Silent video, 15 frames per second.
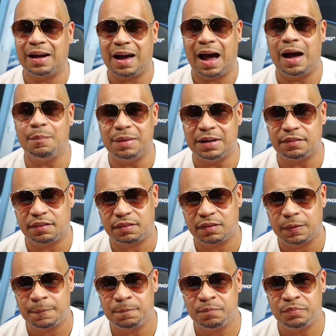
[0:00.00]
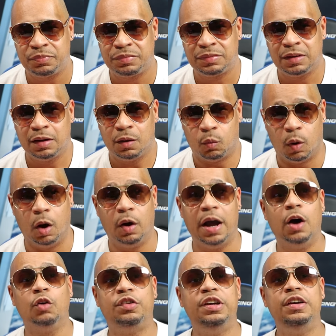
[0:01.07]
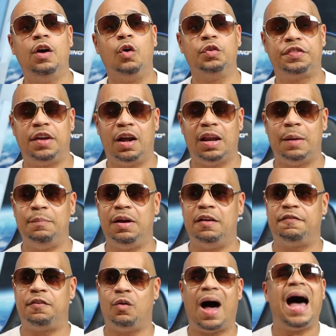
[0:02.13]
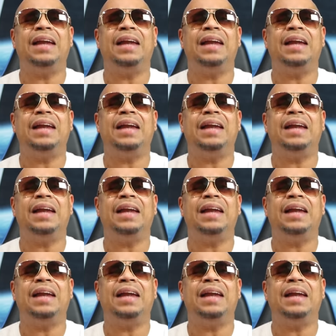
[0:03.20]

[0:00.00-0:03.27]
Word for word: comments well, LG don't sell that many phones.